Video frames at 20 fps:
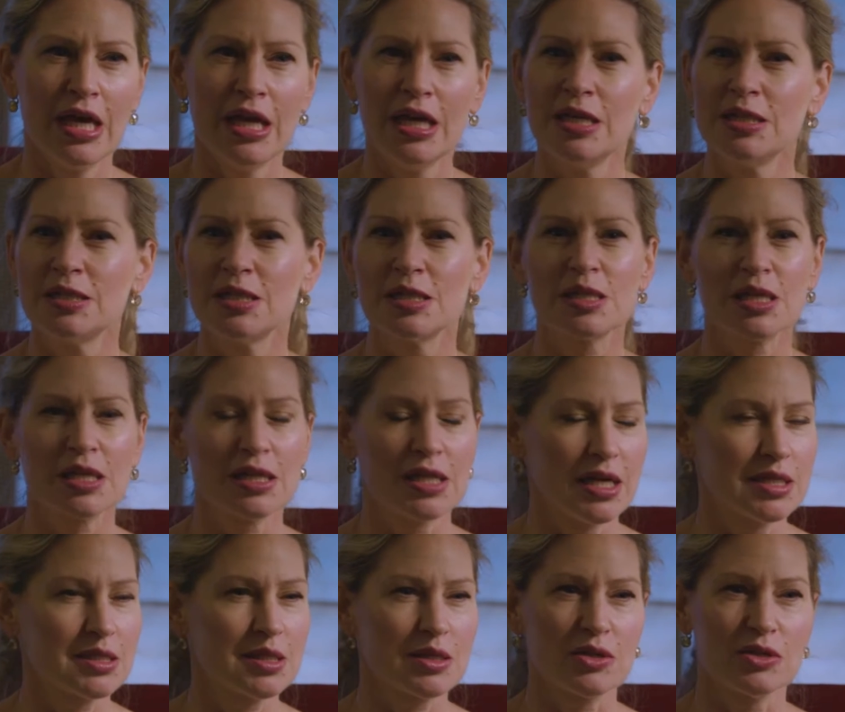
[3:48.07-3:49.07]
He's this
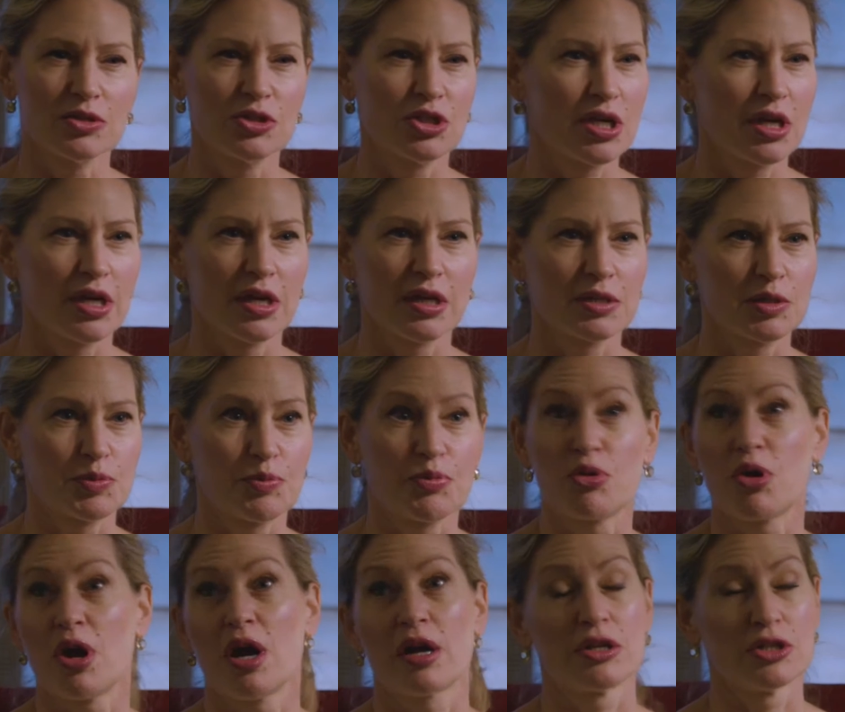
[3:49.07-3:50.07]
classical jazz
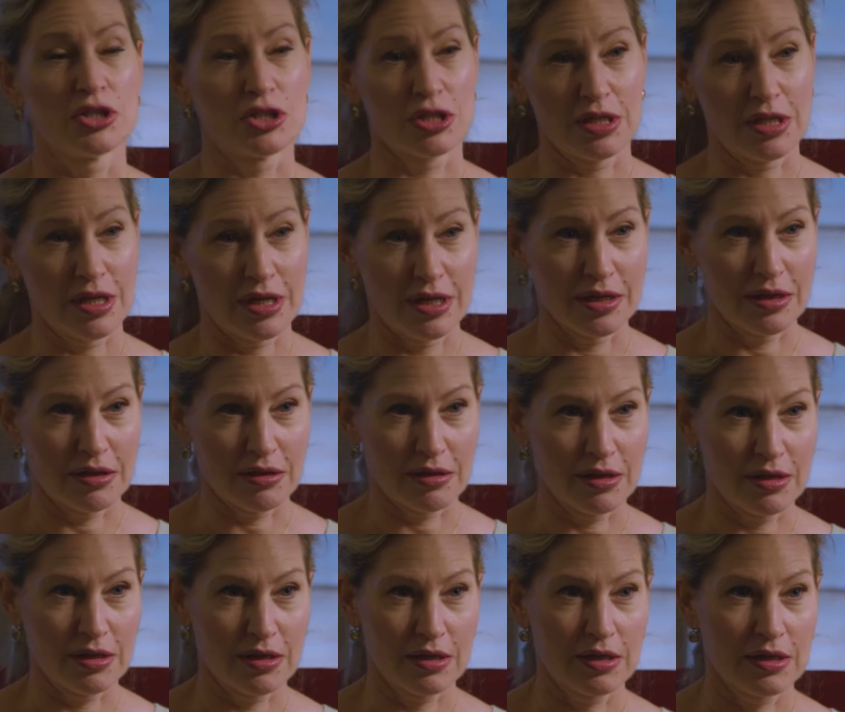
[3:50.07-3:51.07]
prodigy, I
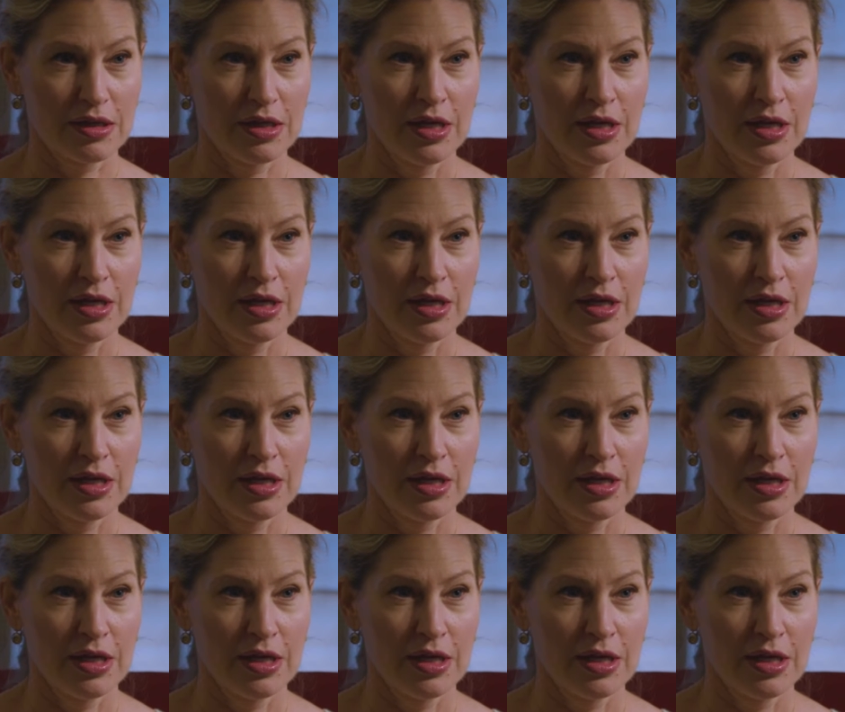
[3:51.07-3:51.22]
think,